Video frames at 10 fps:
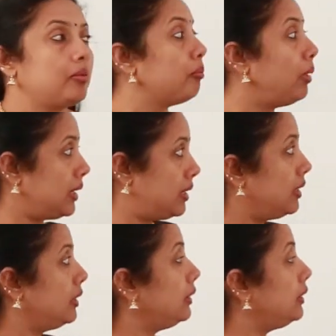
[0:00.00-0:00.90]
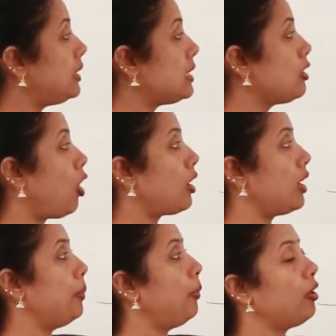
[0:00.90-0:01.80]
But this
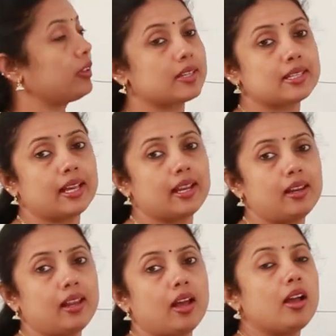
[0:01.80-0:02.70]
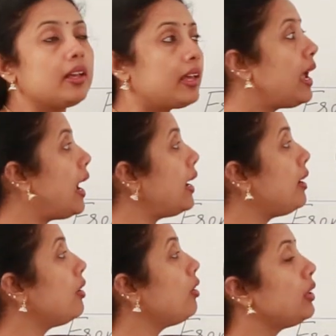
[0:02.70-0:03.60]
lockup or the cell he had,
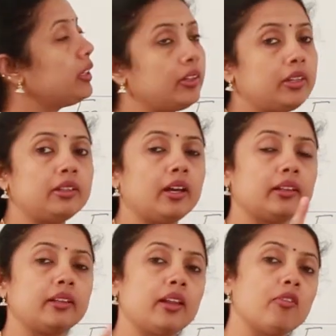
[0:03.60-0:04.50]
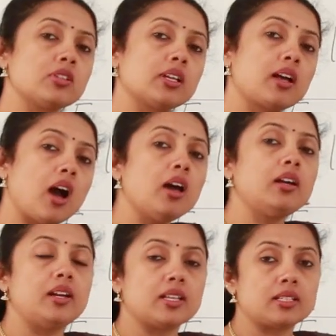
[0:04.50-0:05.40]
uh, he, uh, there was a
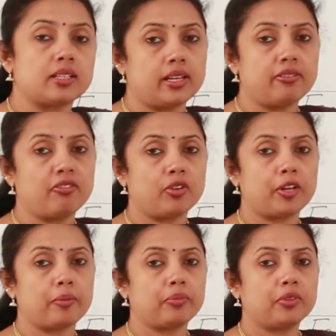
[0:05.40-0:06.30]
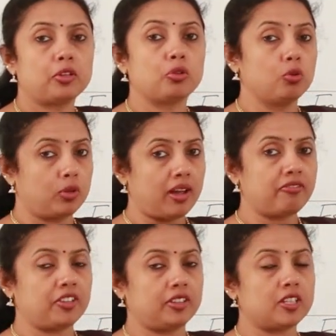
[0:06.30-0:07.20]
guard necessary for him to look
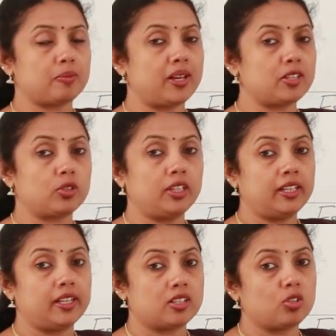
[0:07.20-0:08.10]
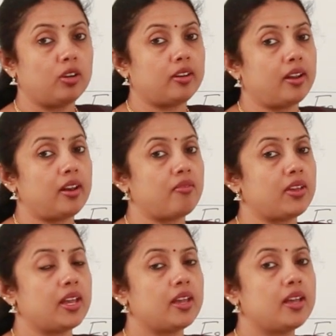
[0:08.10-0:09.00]
after this man so that he does not run
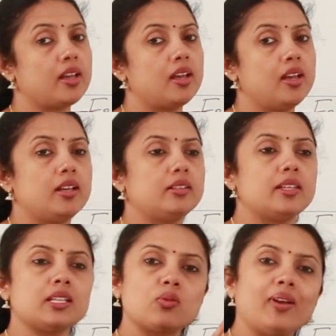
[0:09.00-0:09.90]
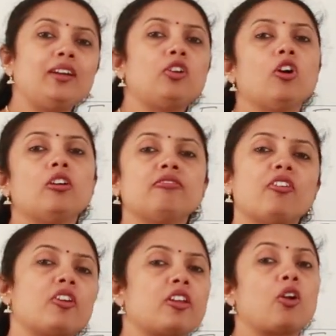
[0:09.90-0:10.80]
away. This went on
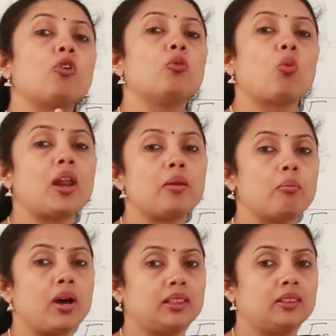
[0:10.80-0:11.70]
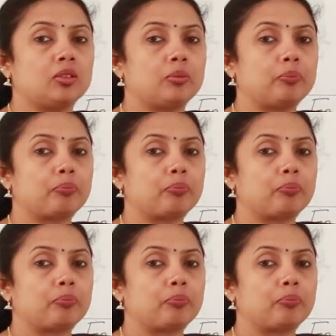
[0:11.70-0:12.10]
for around one month.